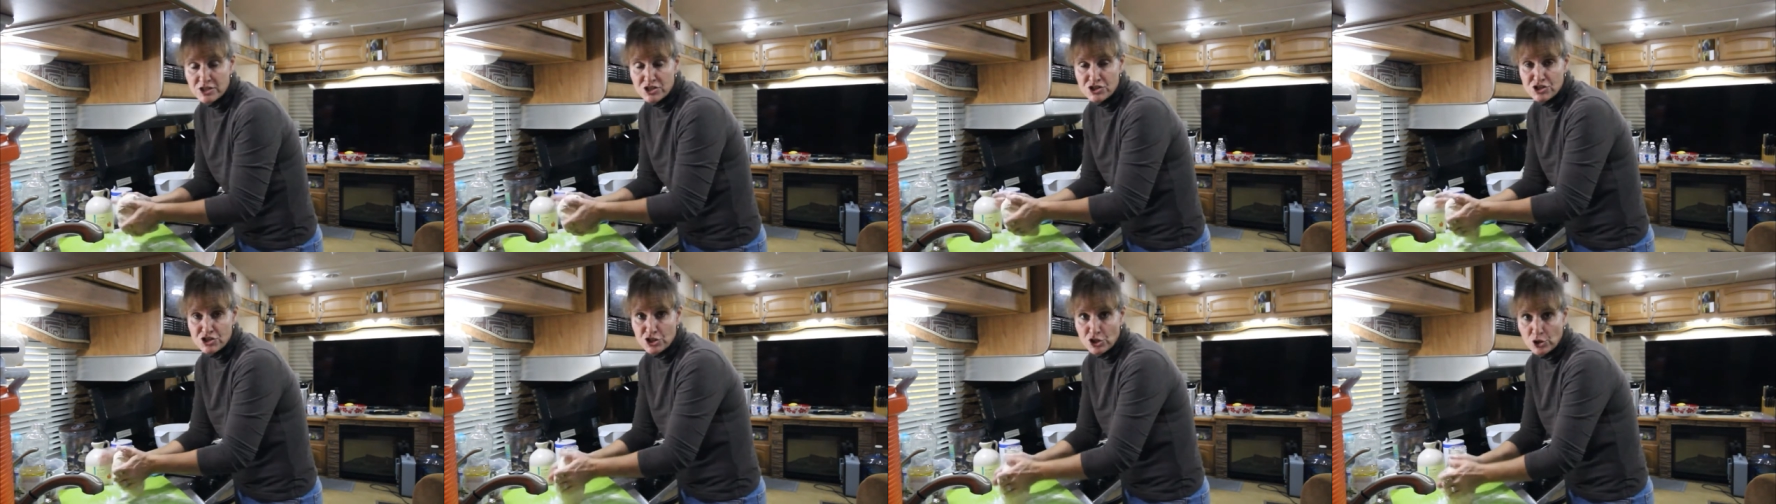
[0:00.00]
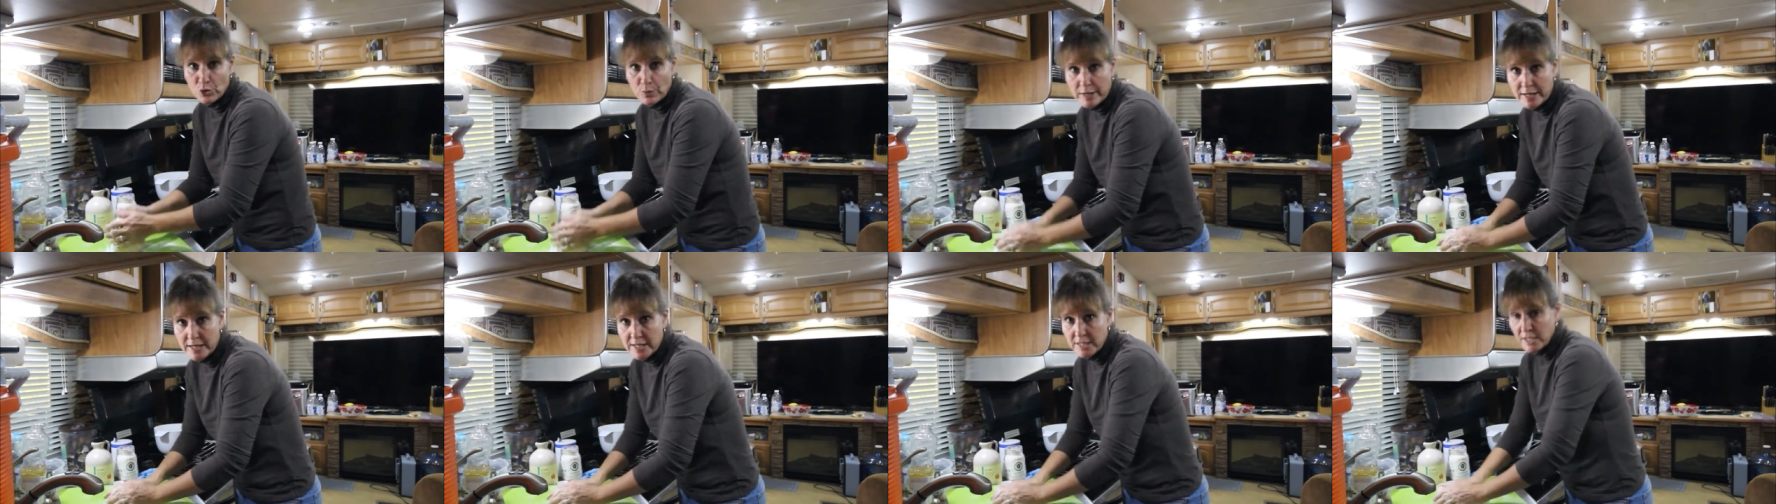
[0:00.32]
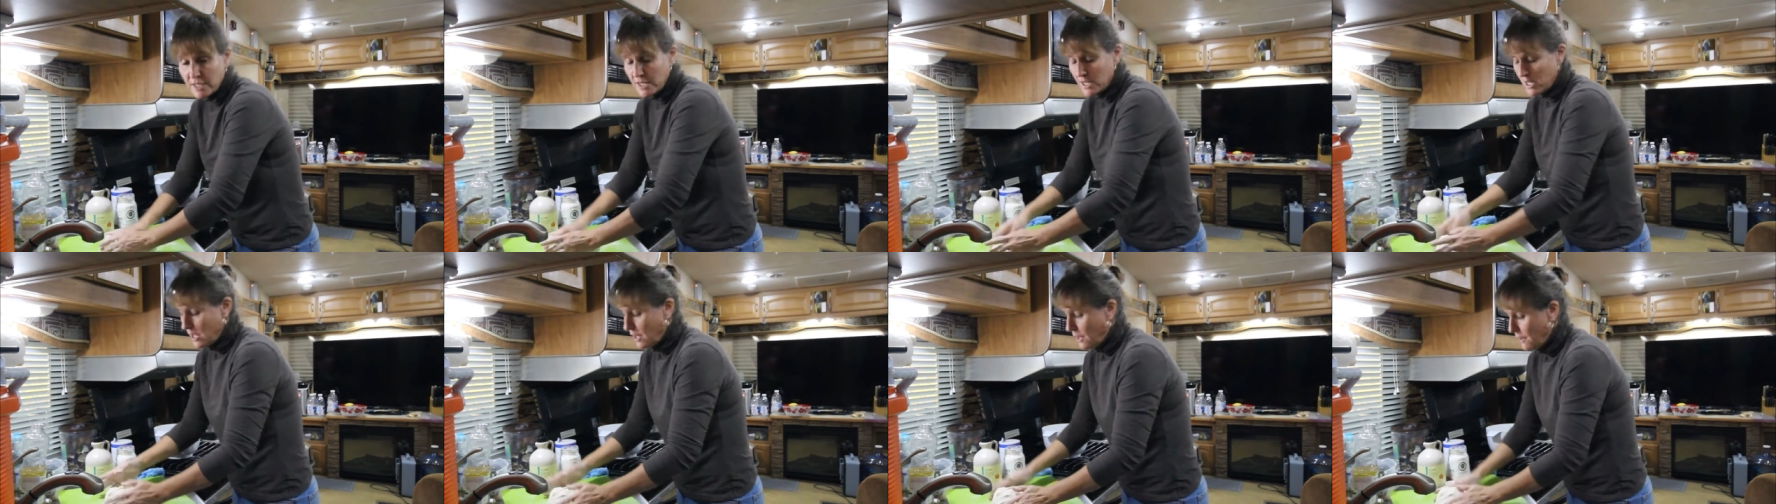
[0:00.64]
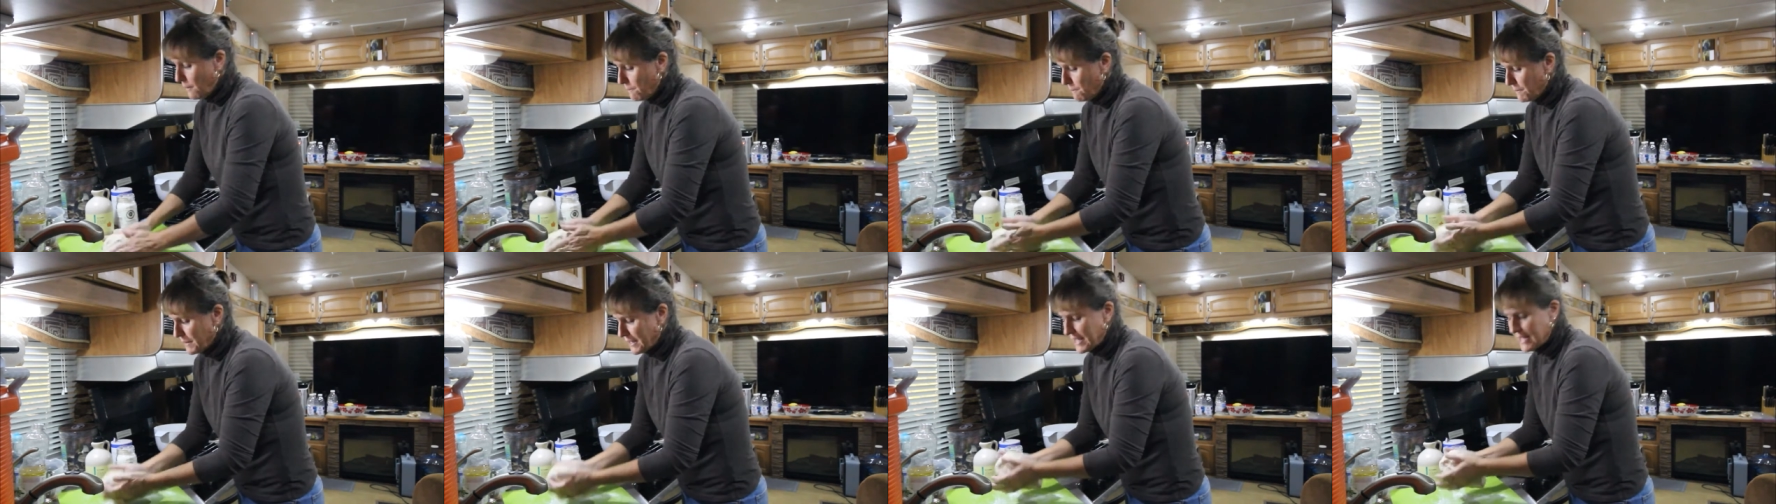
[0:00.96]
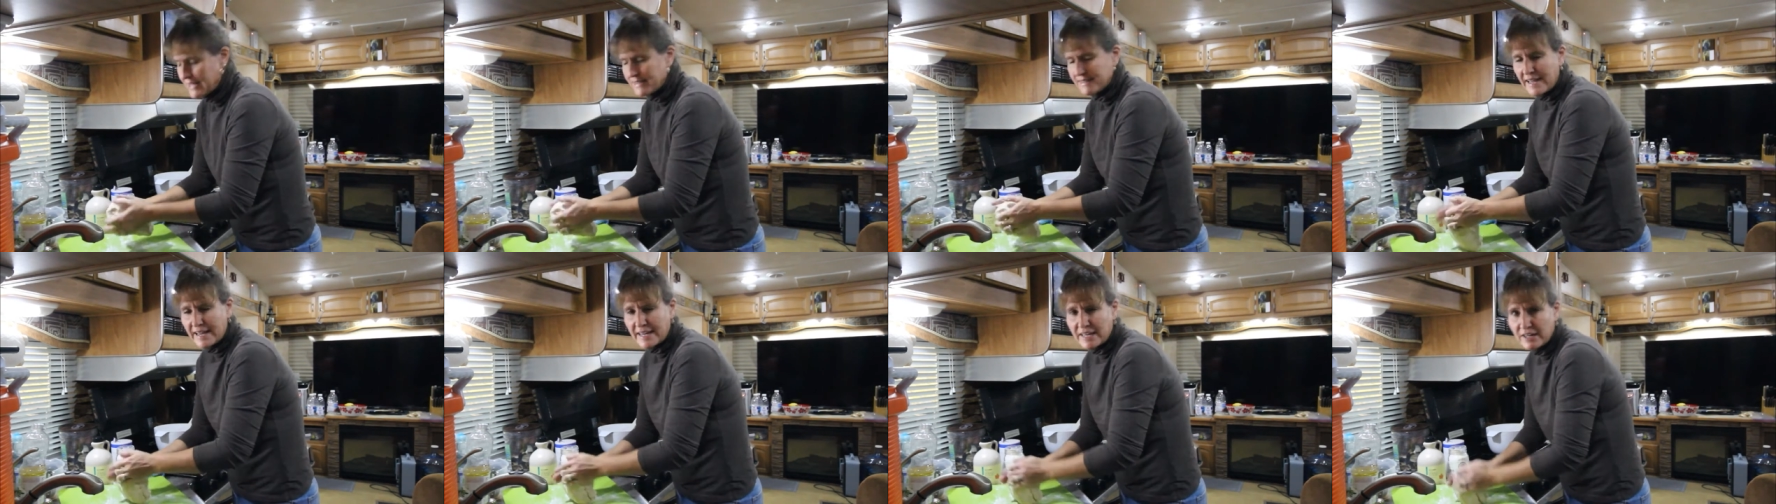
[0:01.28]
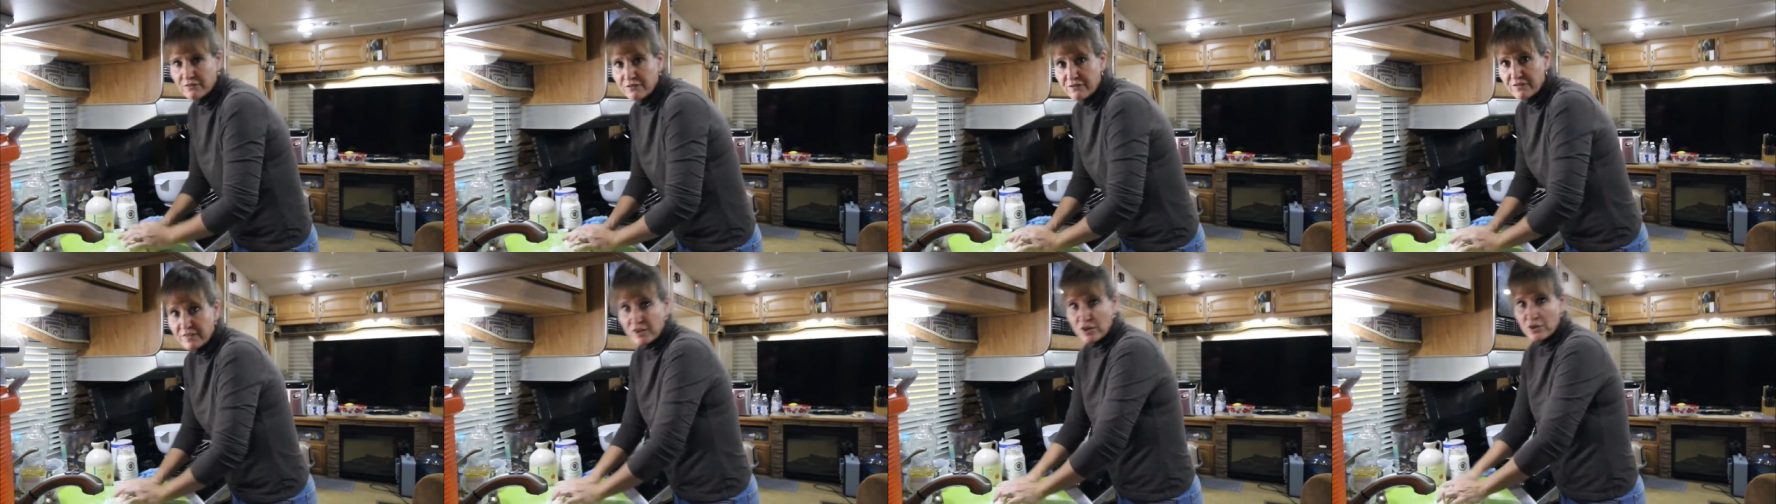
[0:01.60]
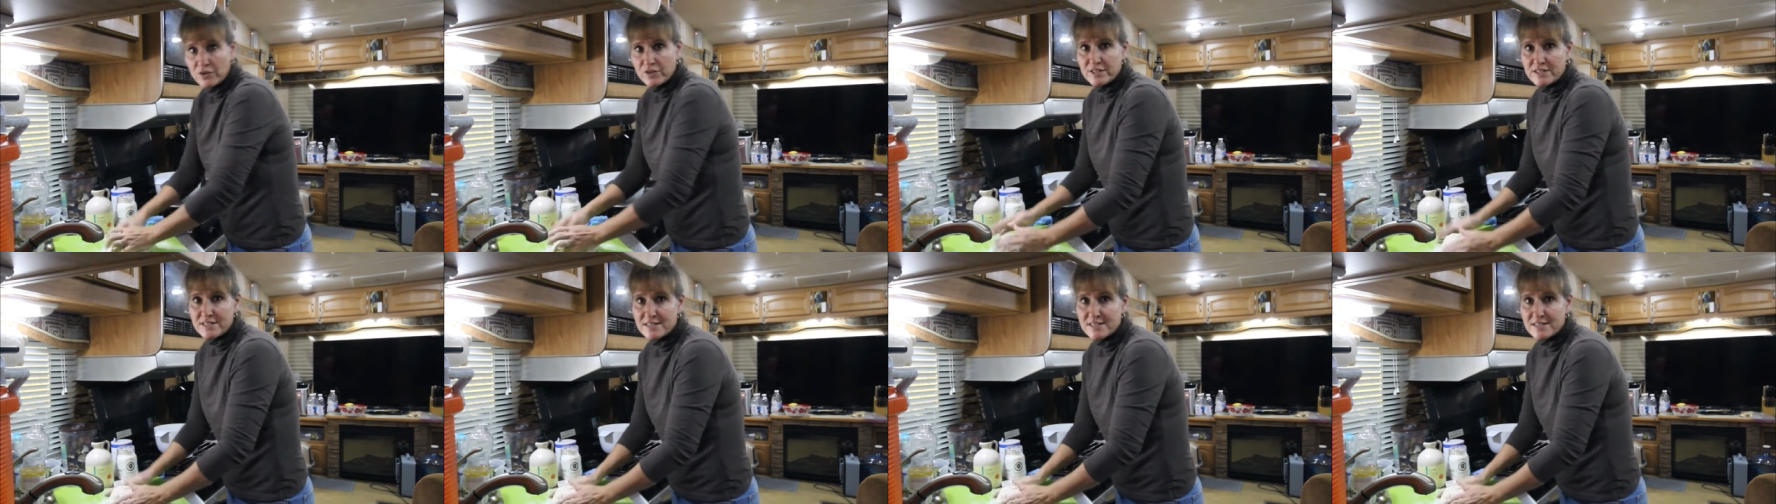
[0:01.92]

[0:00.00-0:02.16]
to it because I can feel the